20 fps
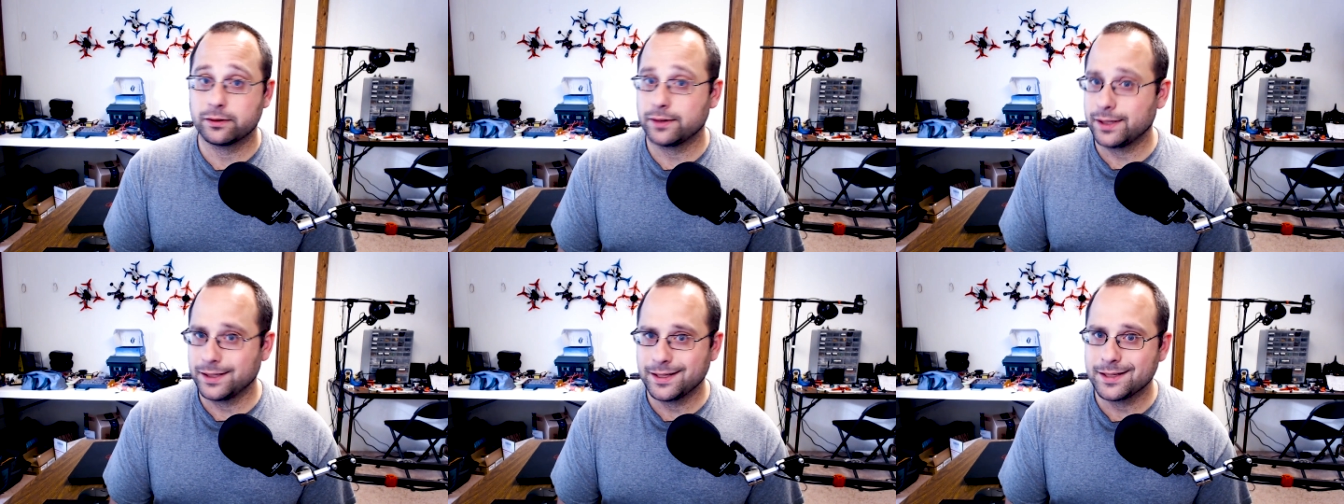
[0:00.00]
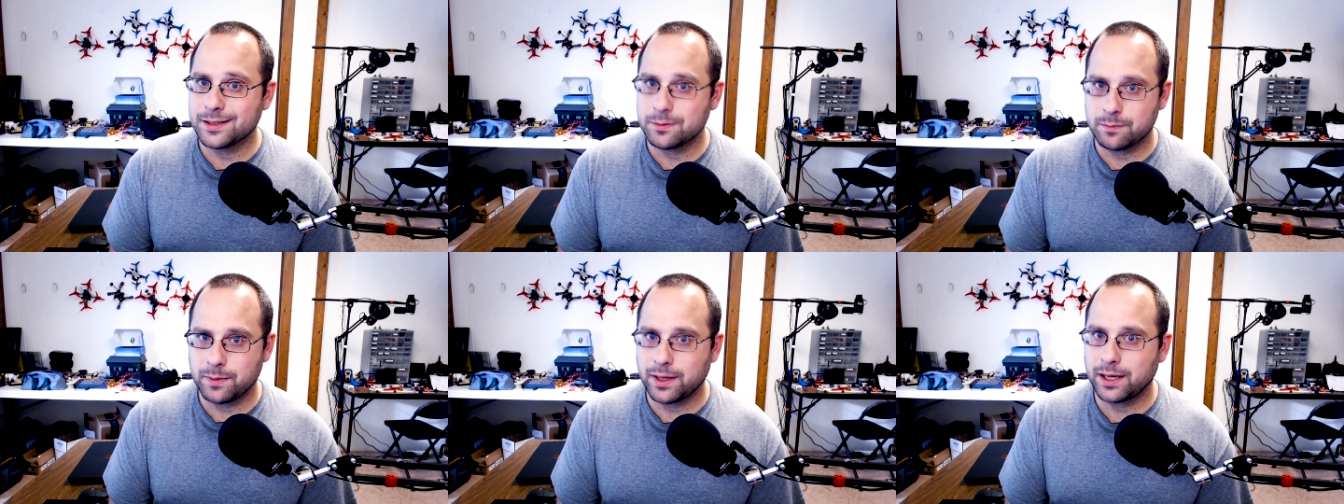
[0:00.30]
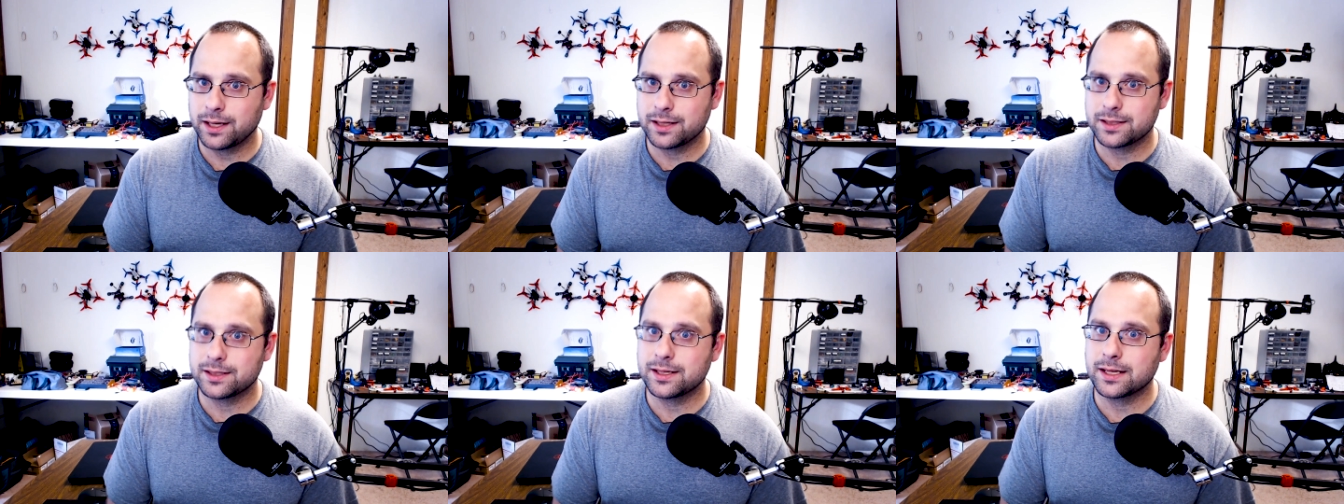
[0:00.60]
That doesn't mean
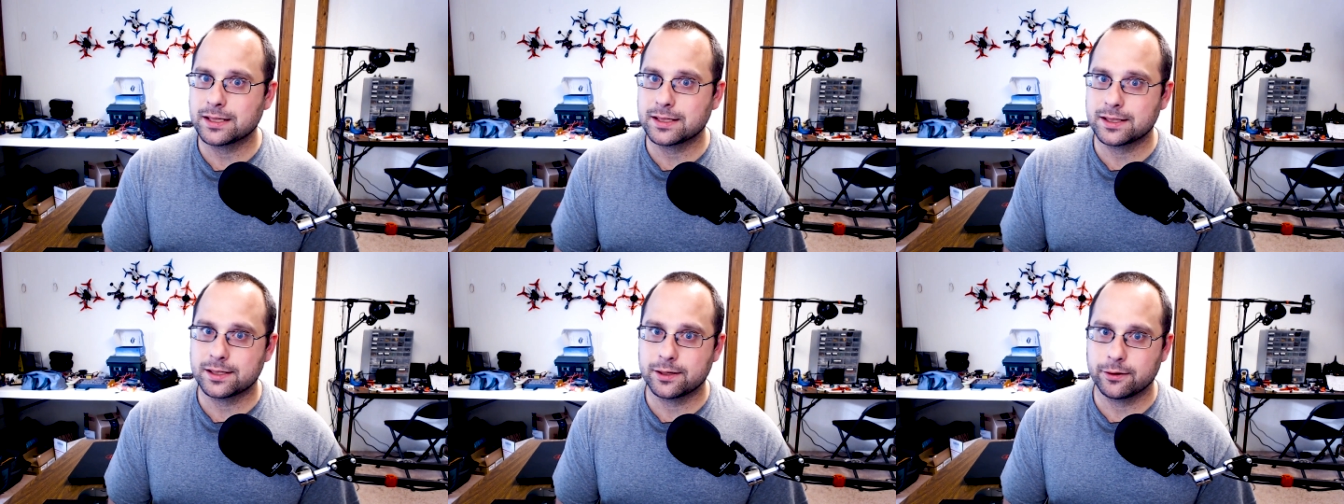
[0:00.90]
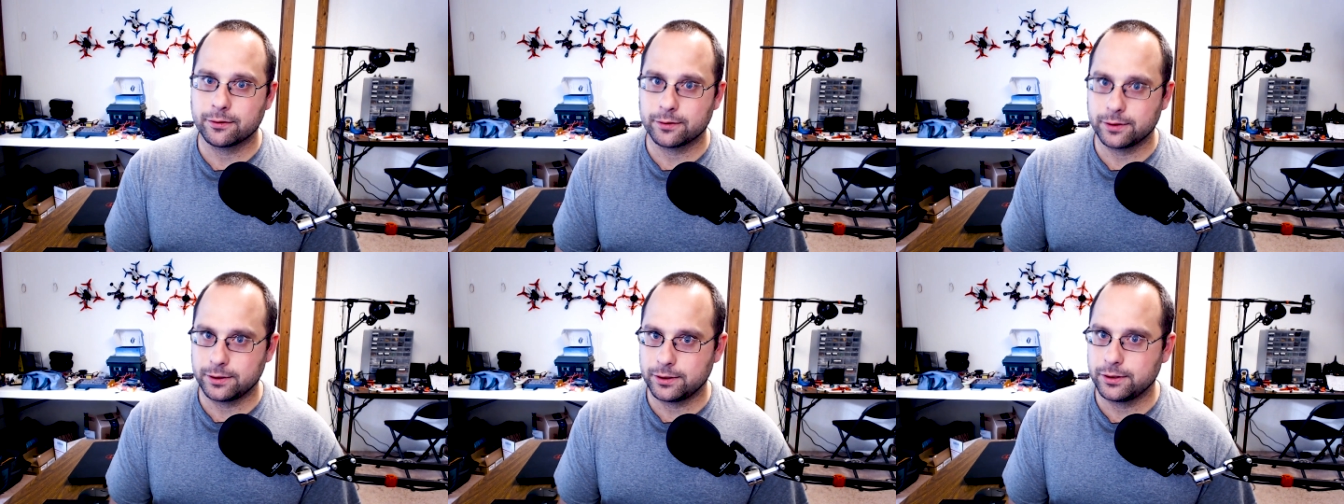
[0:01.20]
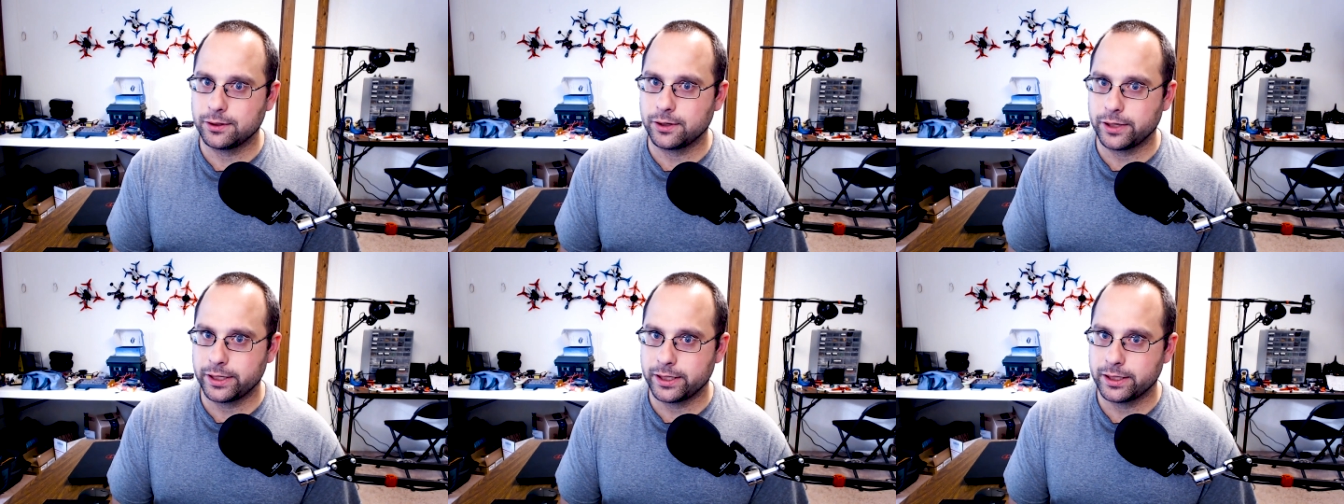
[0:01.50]
it's necessarily
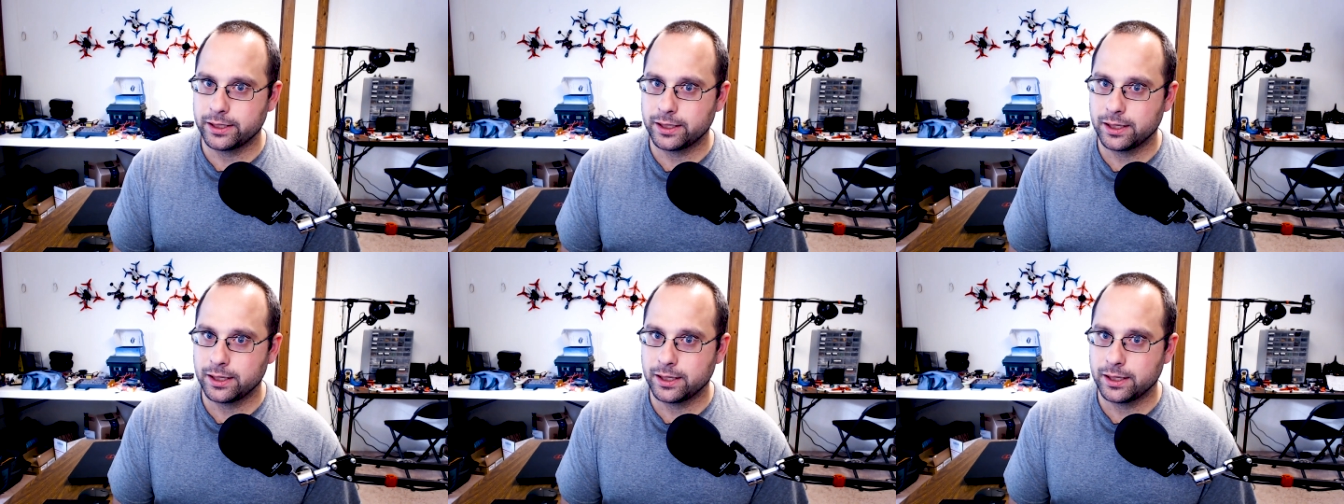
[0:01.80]
good.